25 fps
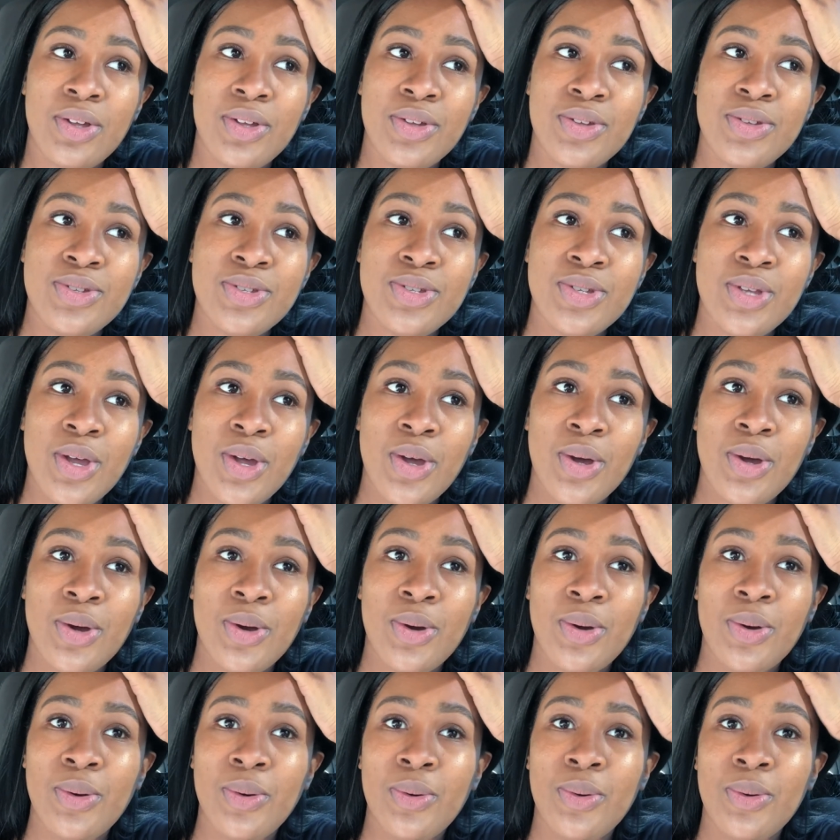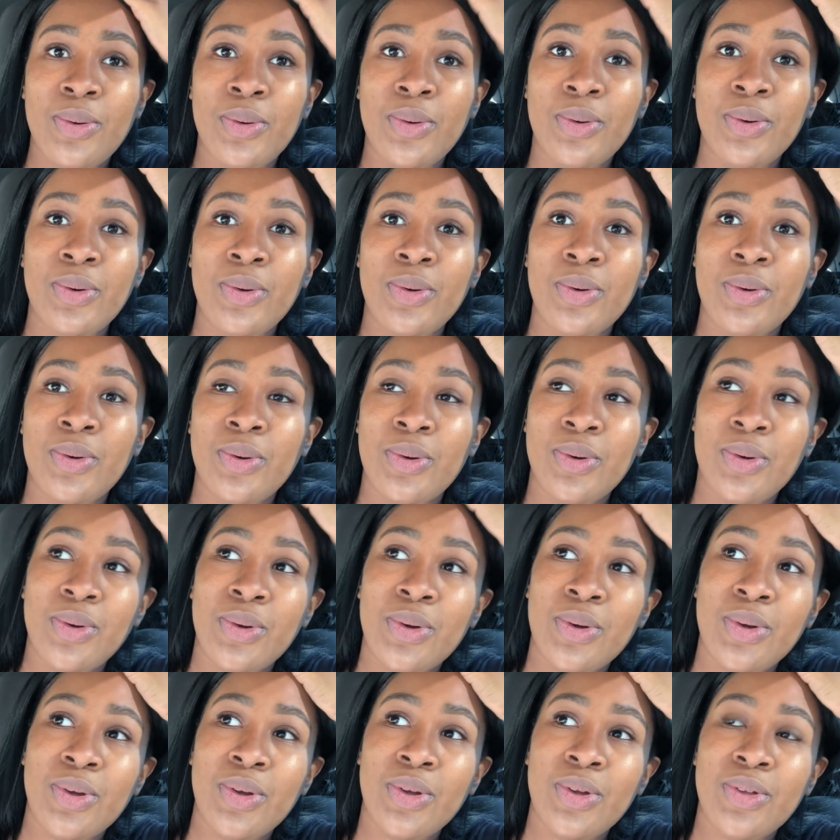So
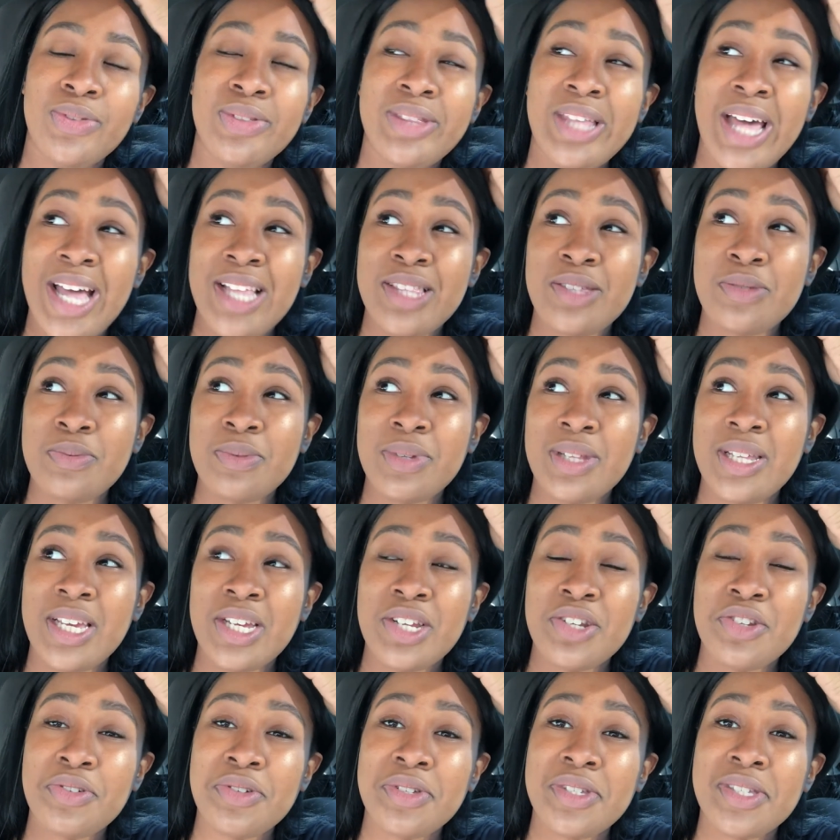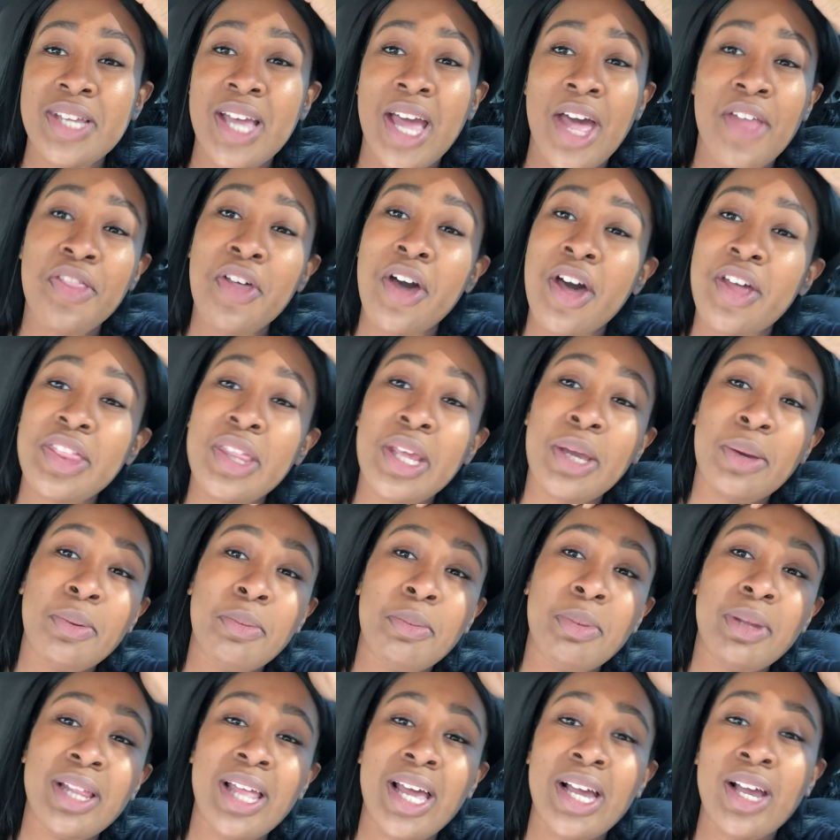that's really interesting. I thought there
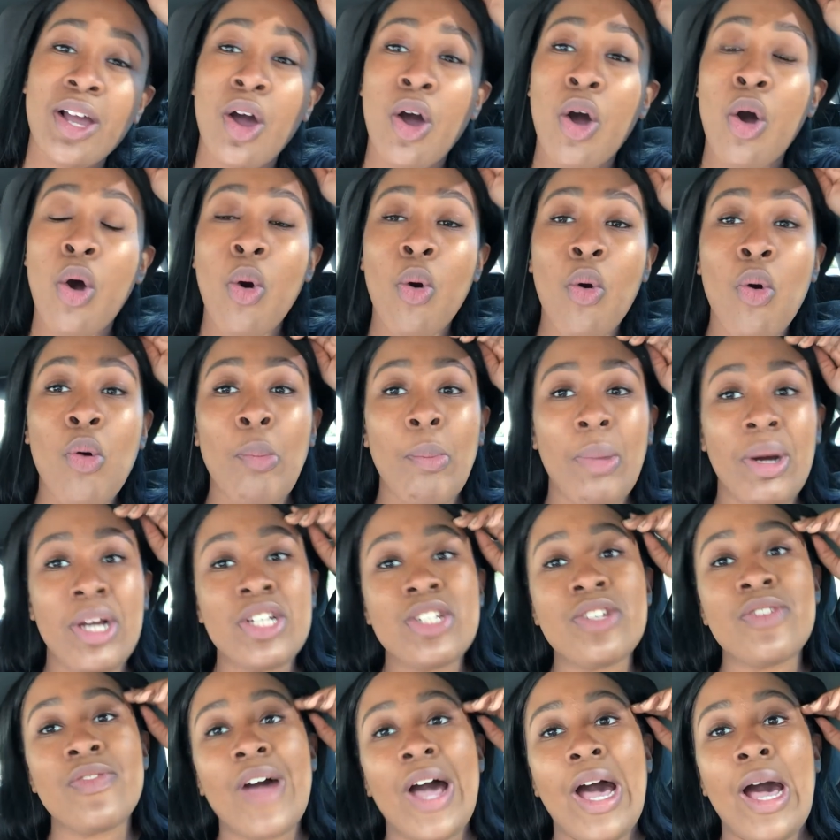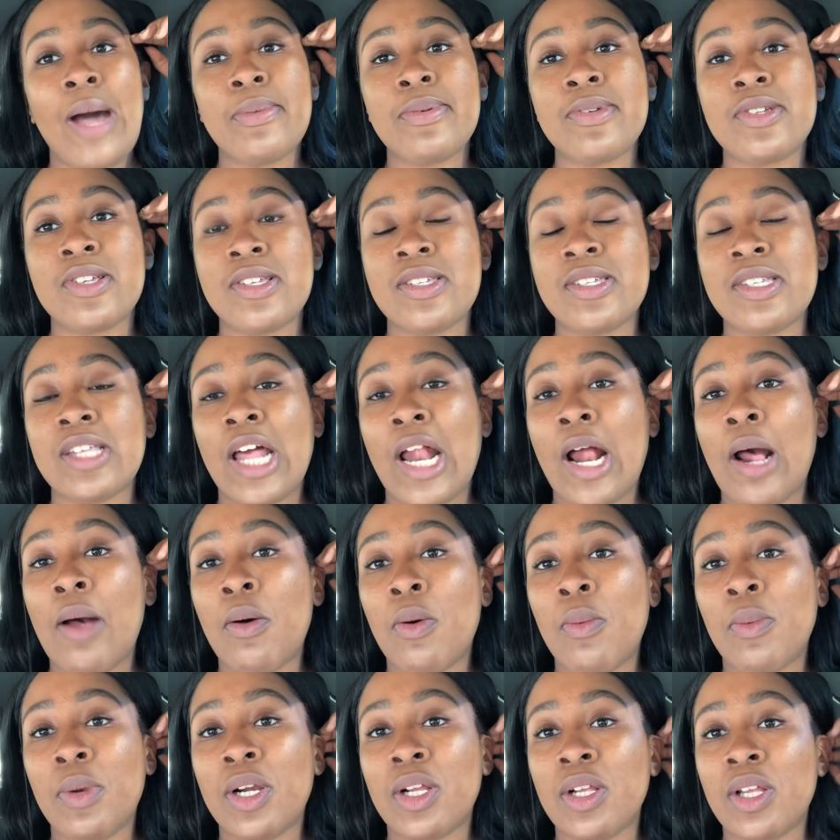would be like a whole bunch of options that I
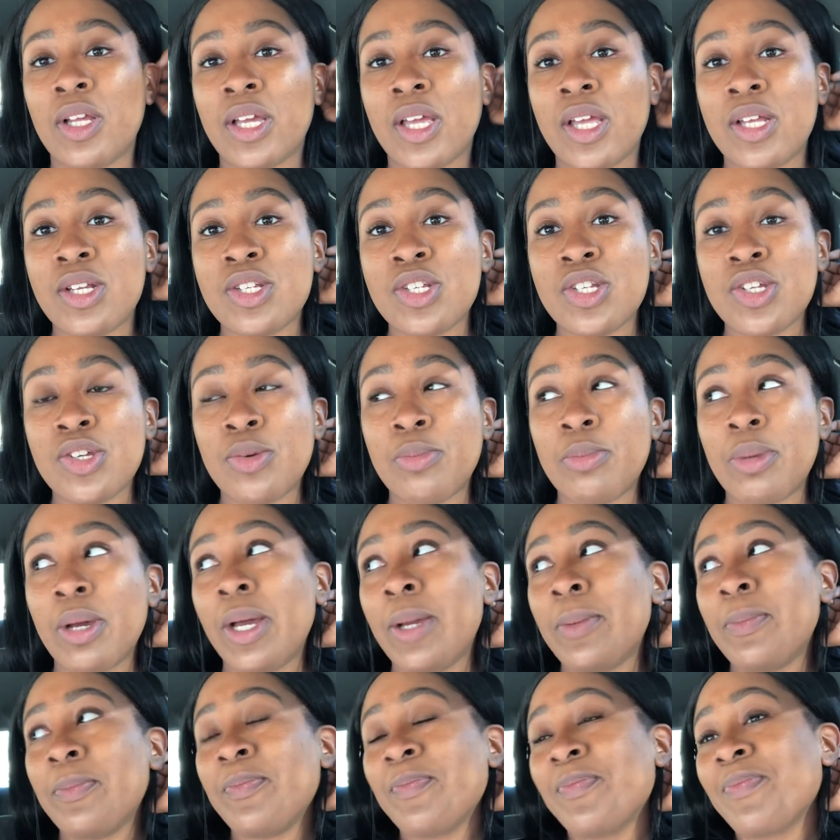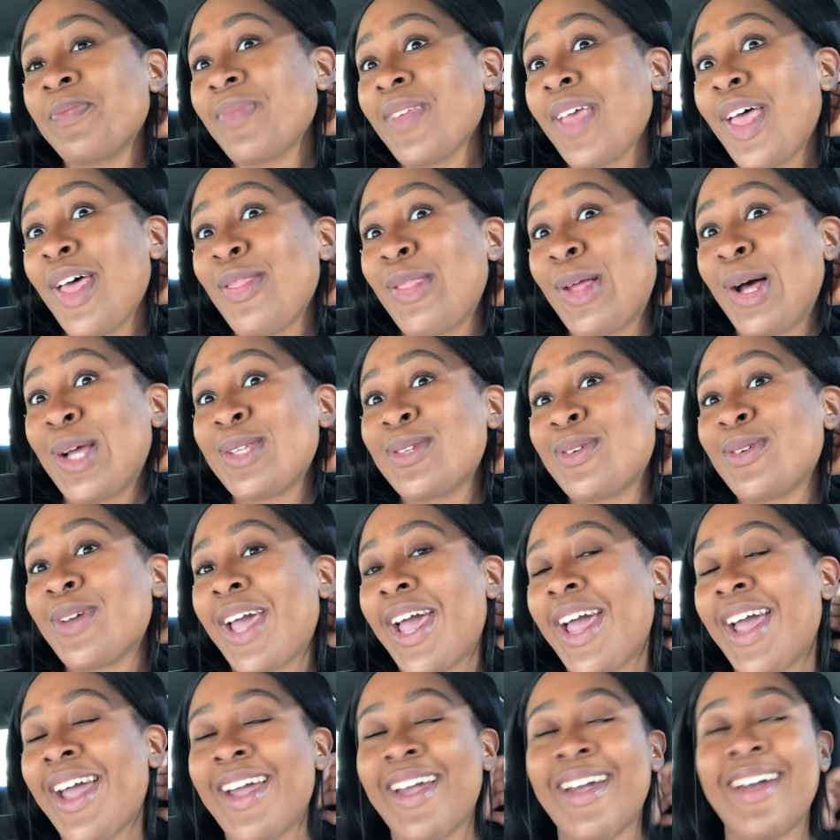would want to look into, but that's
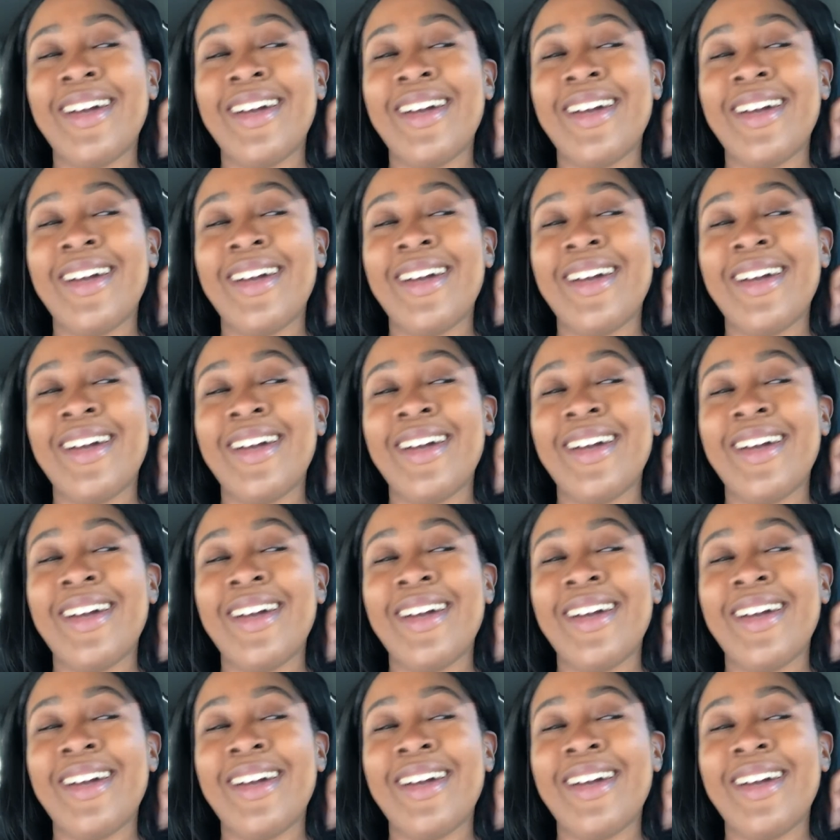okay.